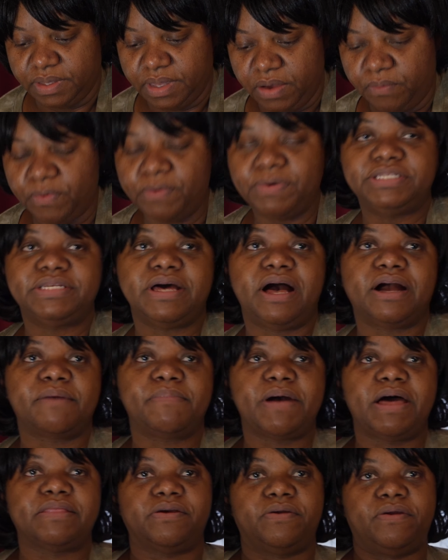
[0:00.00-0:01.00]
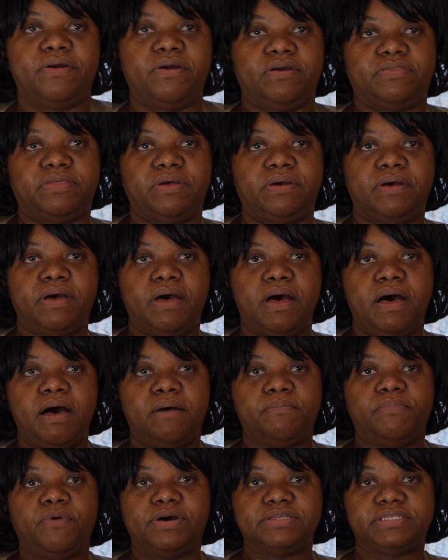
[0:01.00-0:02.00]
When we talk about the Earth,
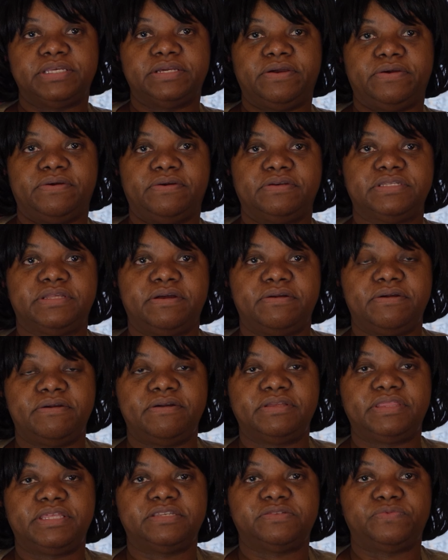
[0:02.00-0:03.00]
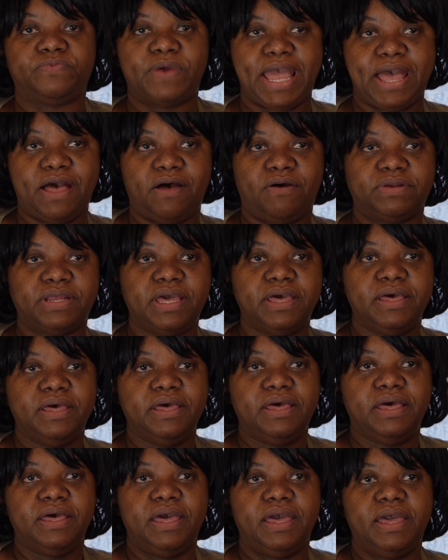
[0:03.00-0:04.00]
boys and girls, the Earth is round.
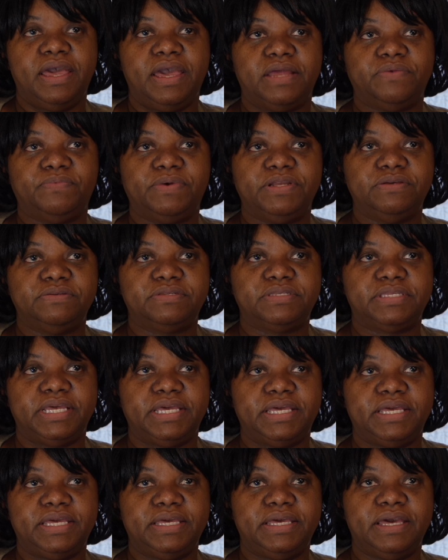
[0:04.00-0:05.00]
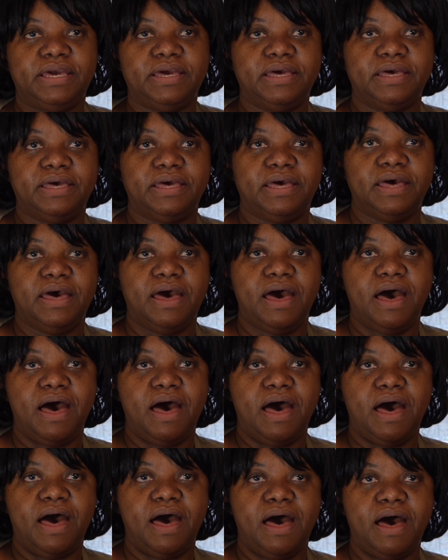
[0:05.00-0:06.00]
And when you see
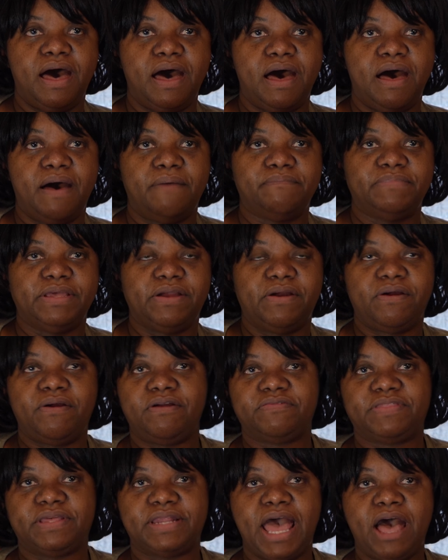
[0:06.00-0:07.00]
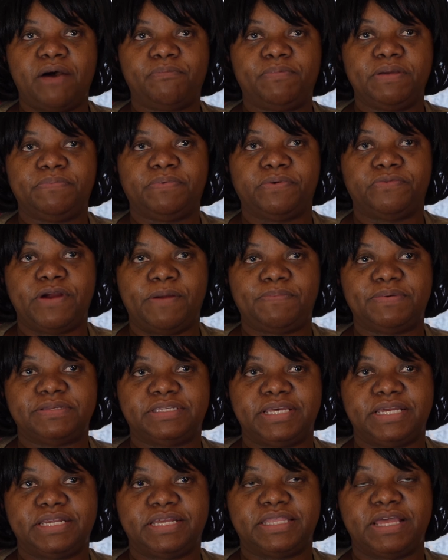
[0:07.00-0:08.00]
the Earth and how people
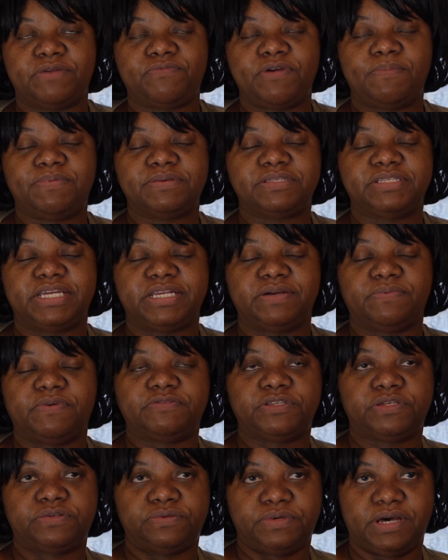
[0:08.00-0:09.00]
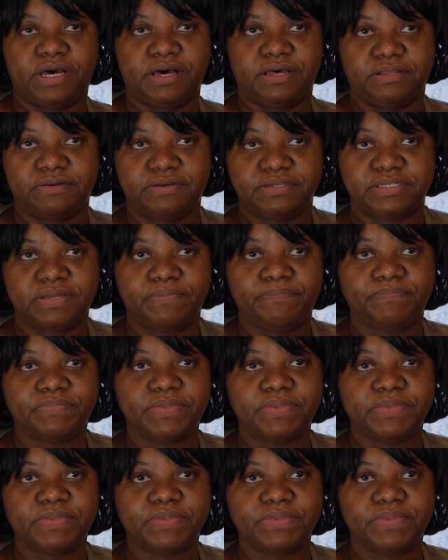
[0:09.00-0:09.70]
represent it, they represent it with 2 colors.